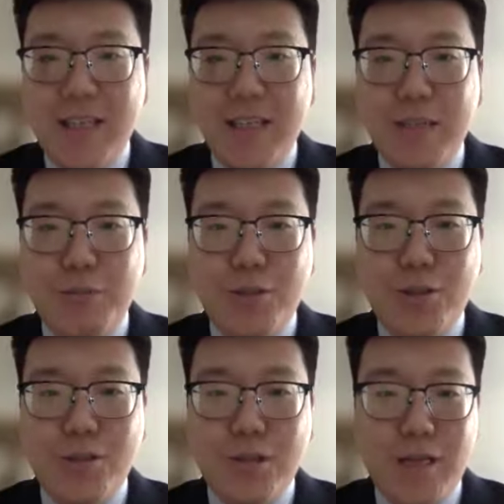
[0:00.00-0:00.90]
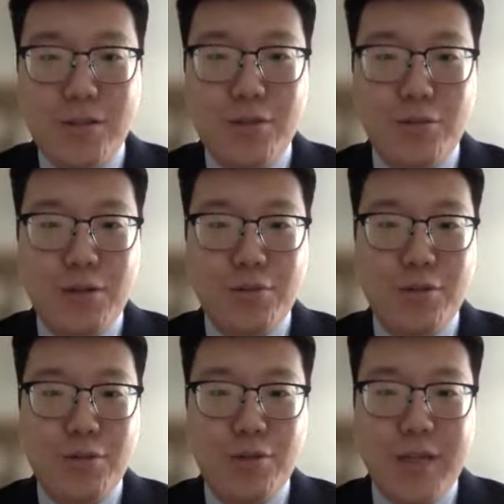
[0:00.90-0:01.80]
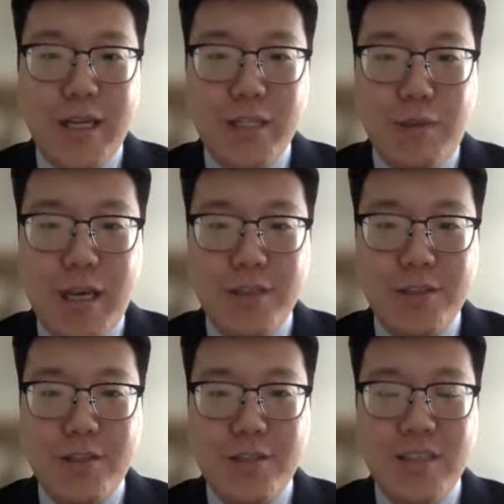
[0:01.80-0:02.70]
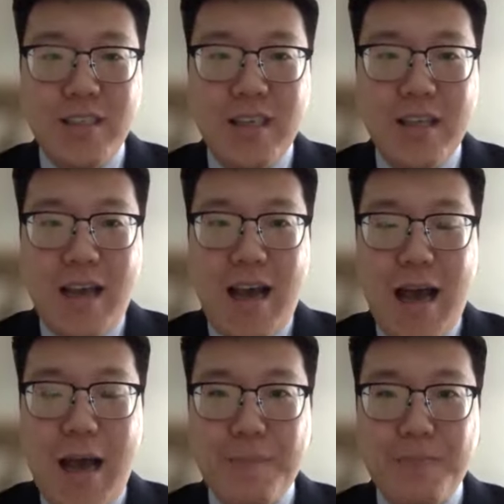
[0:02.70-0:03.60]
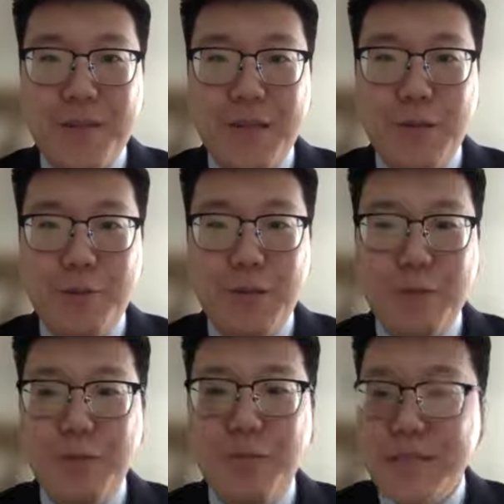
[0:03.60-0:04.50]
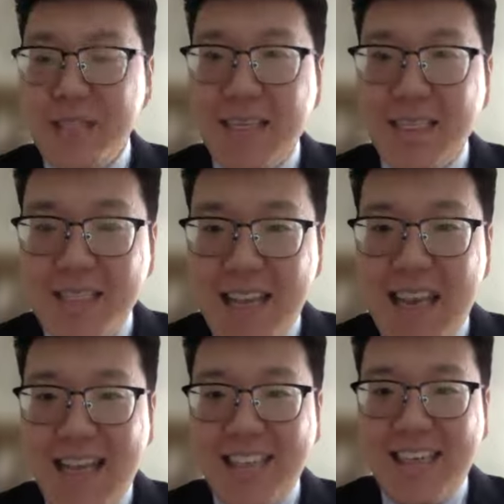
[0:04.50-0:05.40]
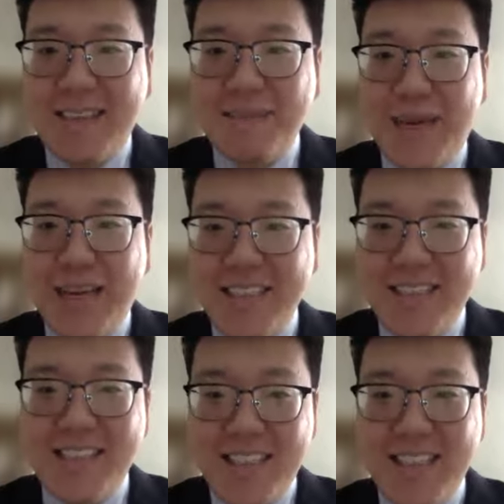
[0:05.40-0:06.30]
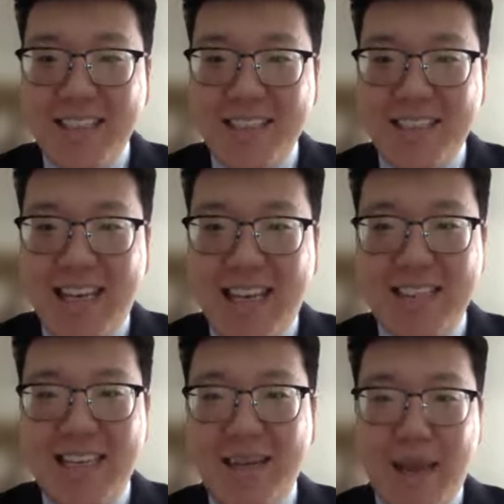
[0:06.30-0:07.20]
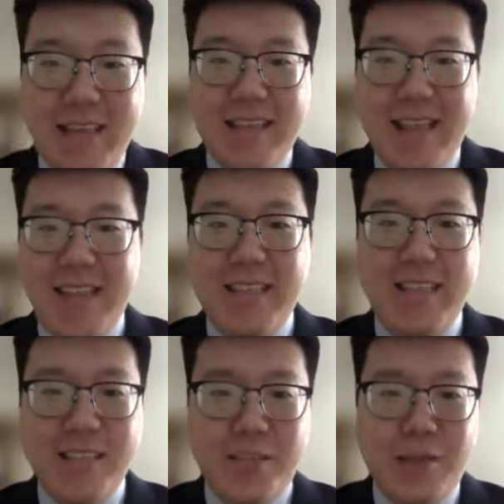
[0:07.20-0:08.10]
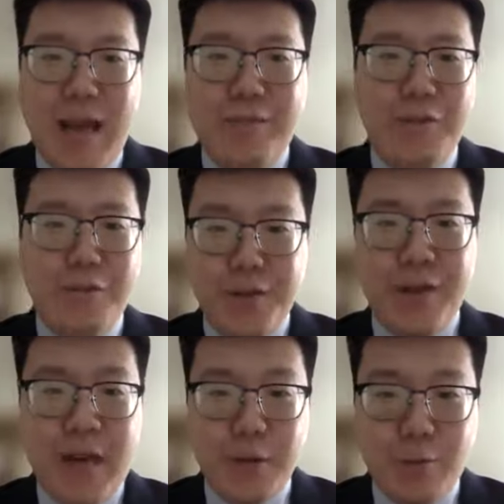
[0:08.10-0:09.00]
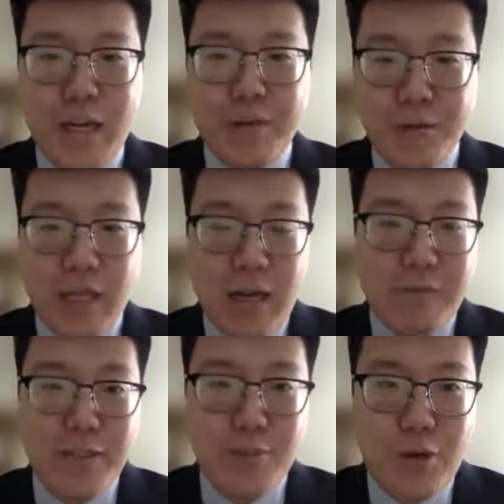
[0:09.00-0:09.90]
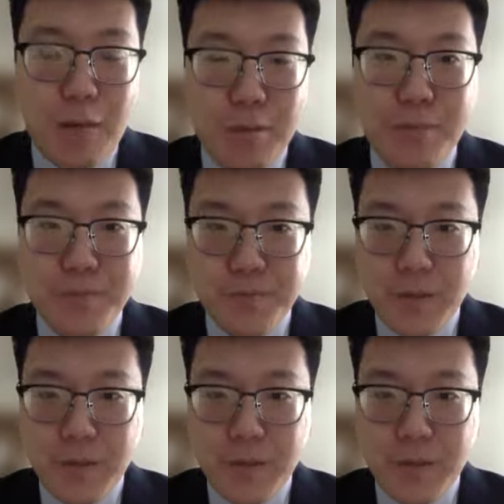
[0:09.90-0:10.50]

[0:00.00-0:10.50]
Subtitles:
they will choose not to recruit more case managers. With that said, I insist that at the end, they still have to figure out a way to solve this problem.